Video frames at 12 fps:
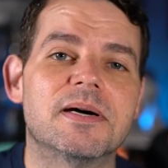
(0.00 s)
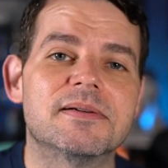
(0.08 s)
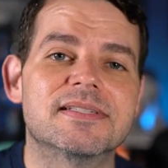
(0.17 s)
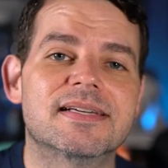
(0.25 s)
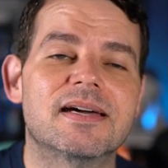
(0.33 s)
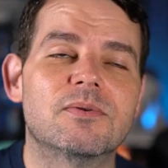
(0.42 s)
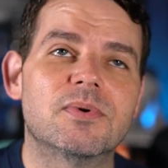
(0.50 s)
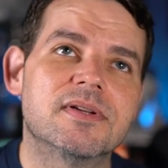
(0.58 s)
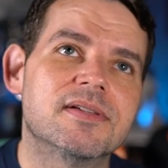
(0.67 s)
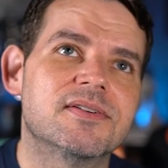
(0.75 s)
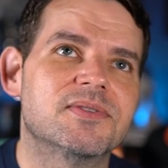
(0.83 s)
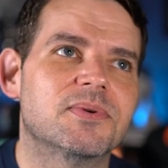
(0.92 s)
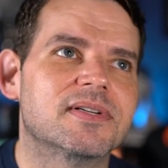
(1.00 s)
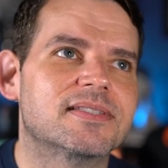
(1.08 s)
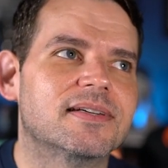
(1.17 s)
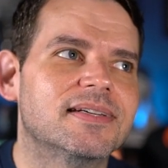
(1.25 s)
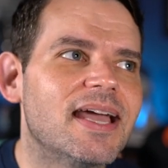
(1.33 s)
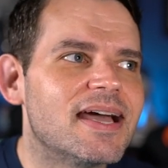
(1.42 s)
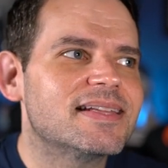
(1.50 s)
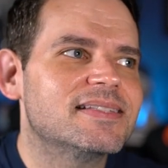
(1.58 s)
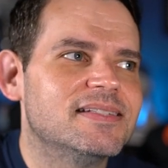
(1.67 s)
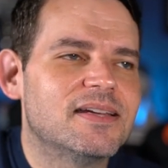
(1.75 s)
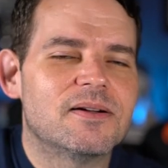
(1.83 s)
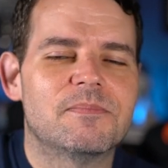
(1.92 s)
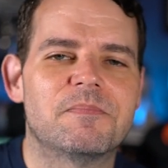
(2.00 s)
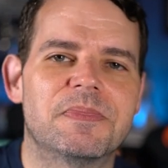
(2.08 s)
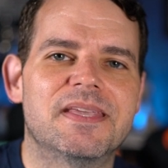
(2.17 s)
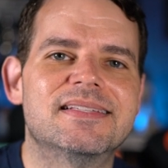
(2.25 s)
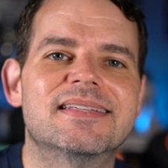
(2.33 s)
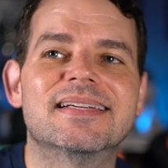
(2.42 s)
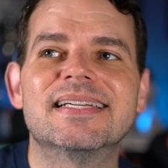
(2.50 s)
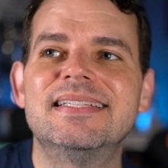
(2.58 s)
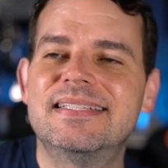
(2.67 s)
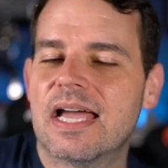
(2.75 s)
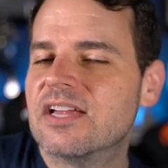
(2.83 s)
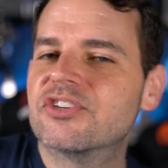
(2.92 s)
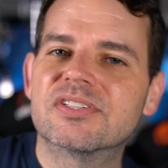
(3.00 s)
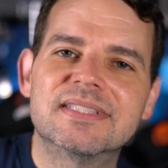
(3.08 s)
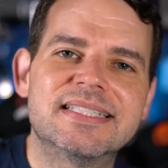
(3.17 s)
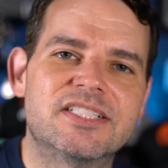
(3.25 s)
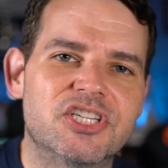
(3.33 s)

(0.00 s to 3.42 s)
It's kind of one of those where it's like, yeah, it's, you know, it's like intentionally